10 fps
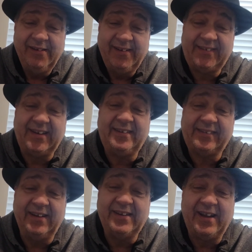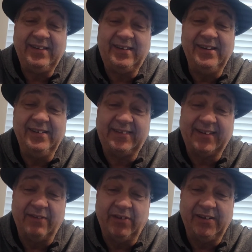Since the
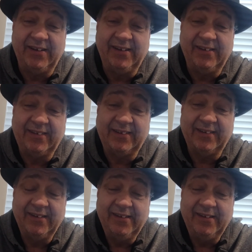1970s.